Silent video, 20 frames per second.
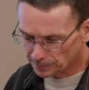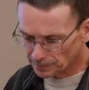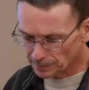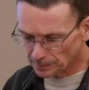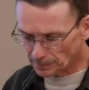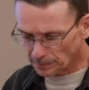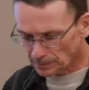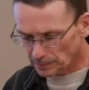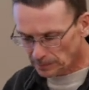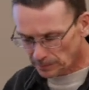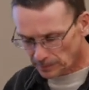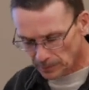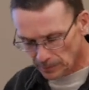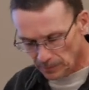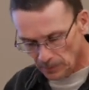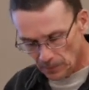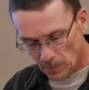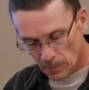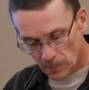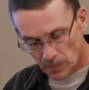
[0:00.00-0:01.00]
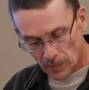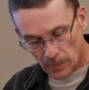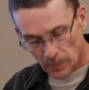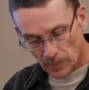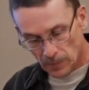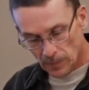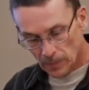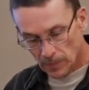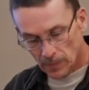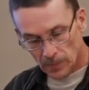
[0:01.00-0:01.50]

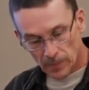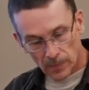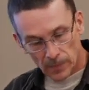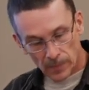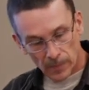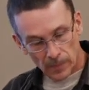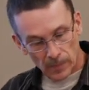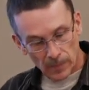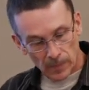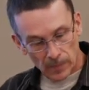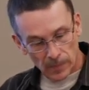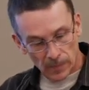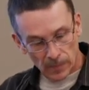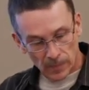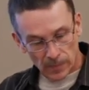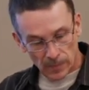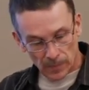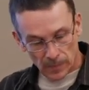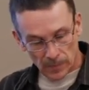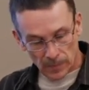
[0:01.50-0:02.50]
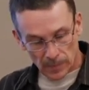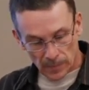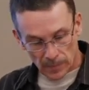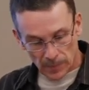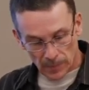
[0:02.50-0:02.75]
(silence)